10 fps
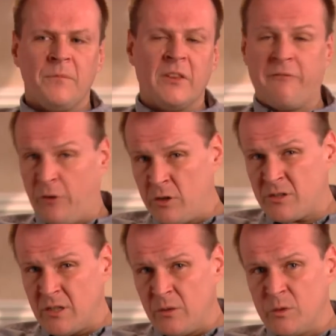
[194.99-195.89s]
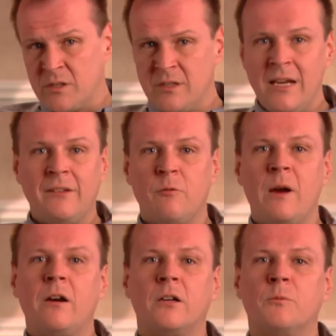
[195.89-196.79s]
The first thing was Native
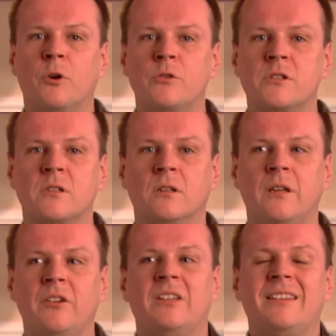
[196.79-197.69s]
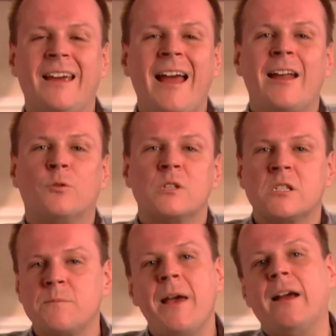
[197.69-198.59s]
American approaches to living. They had a
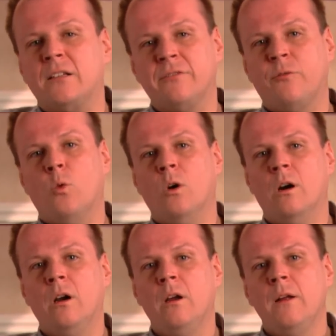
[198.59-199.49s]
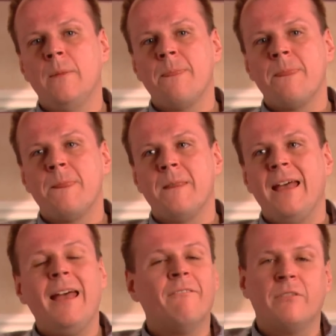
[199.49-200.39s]
respect for
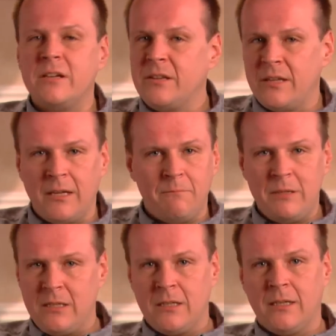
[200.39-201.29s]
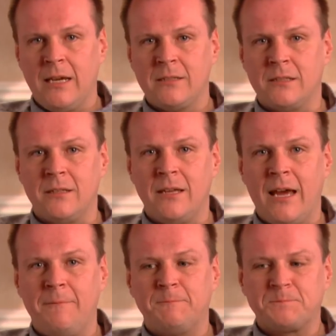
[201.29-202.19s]
everything being connected,
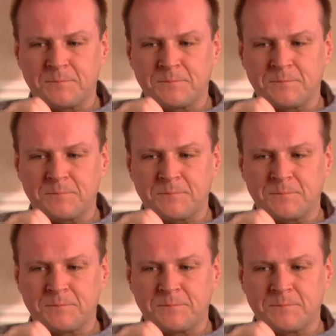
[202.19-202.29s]
that